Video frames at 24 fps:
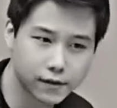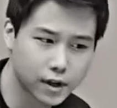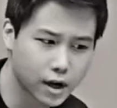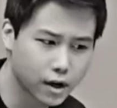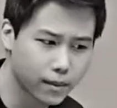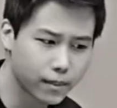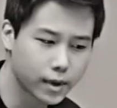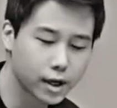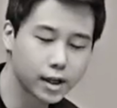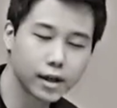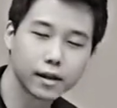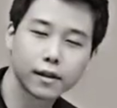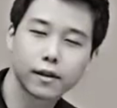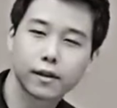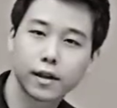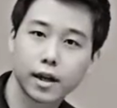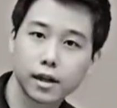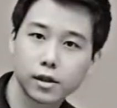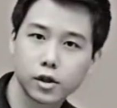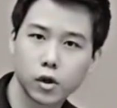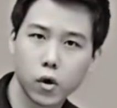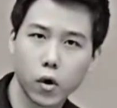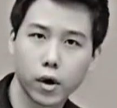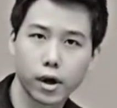there are many
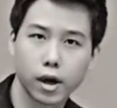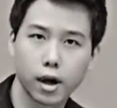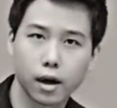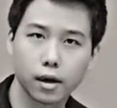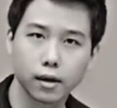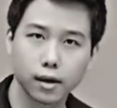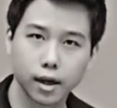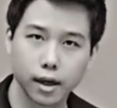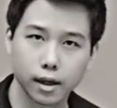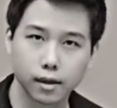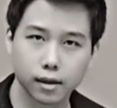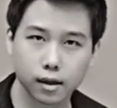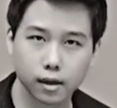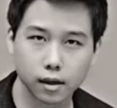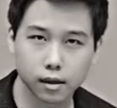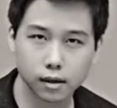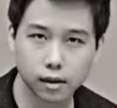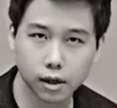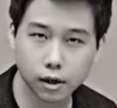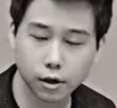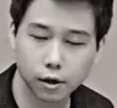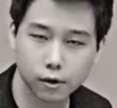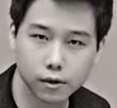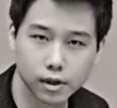things going on in the
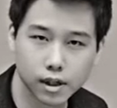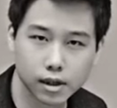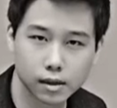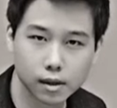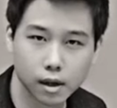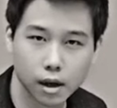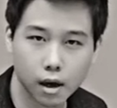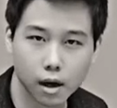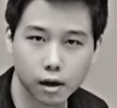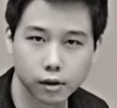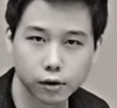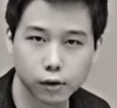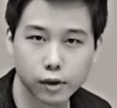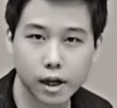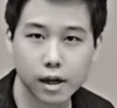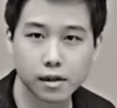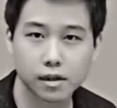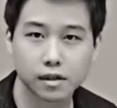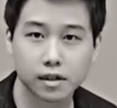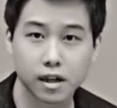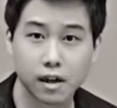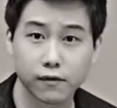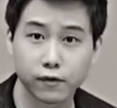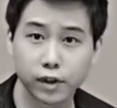Diddles
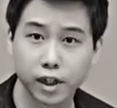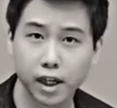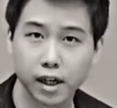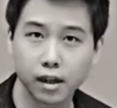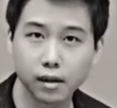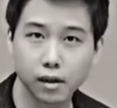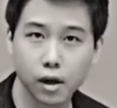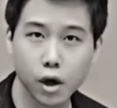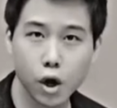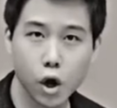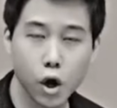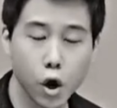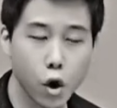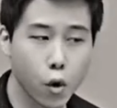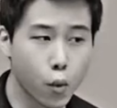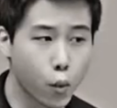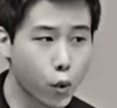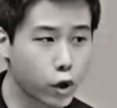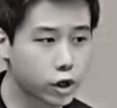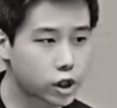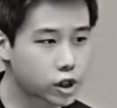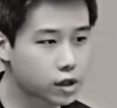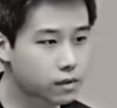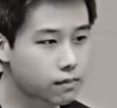2017,
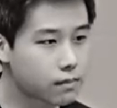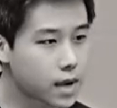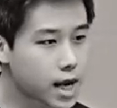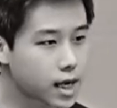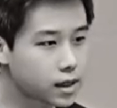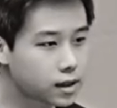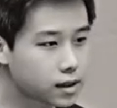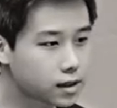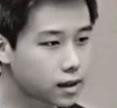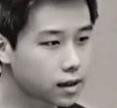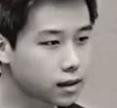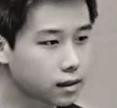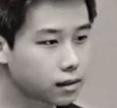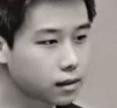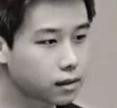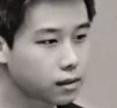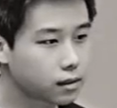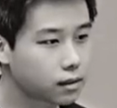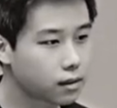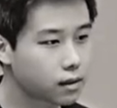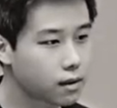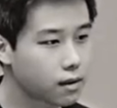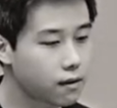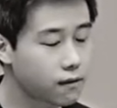which makes it
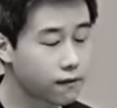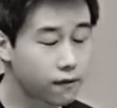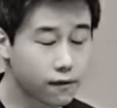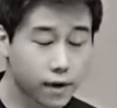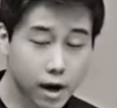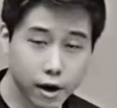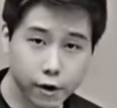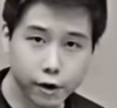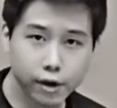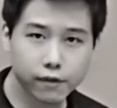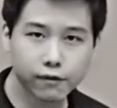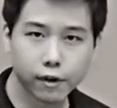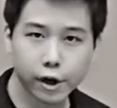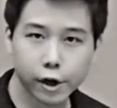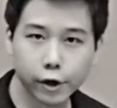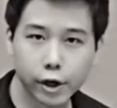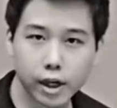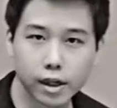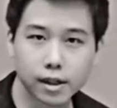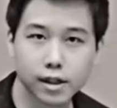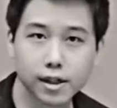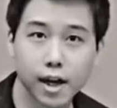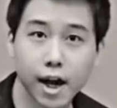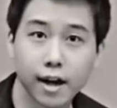very, very
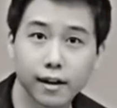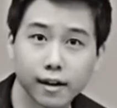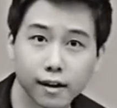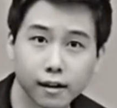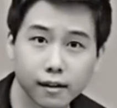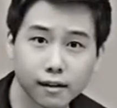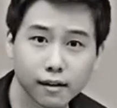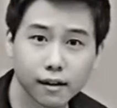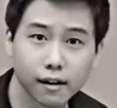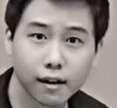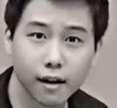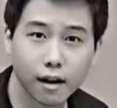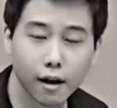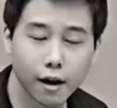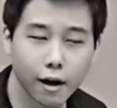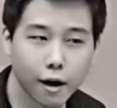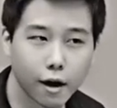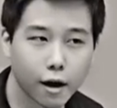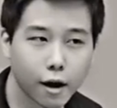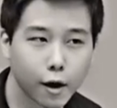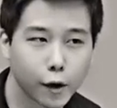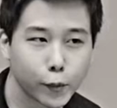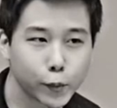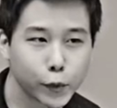exciting
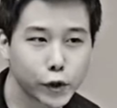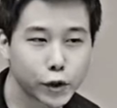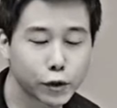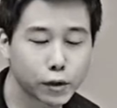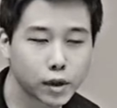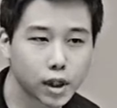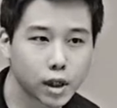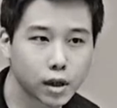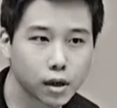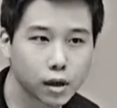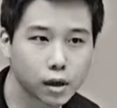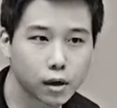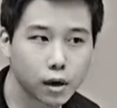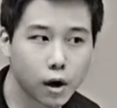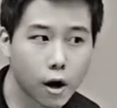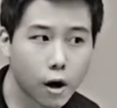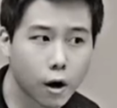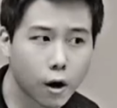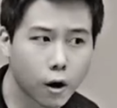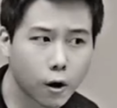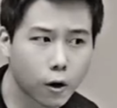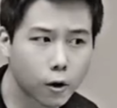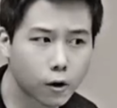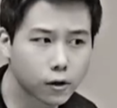to hear
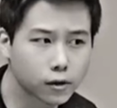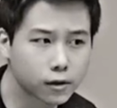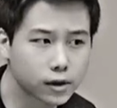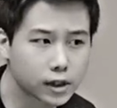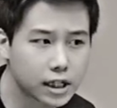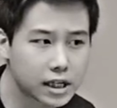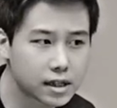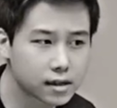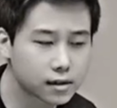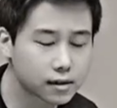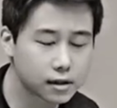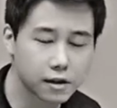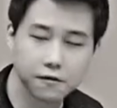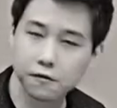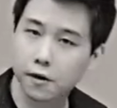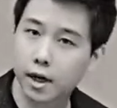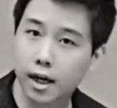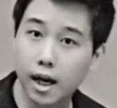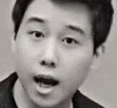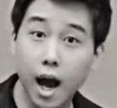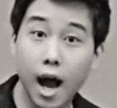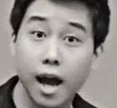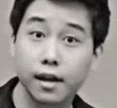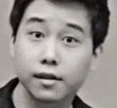all these
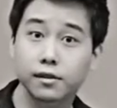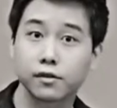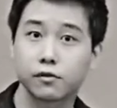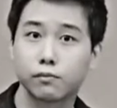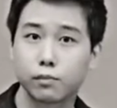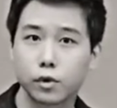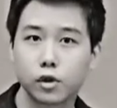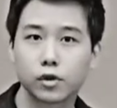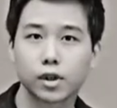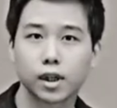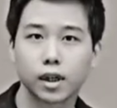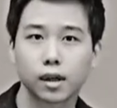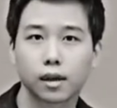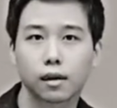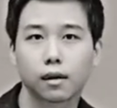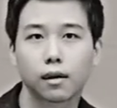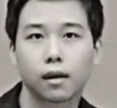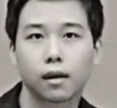different kinds of music.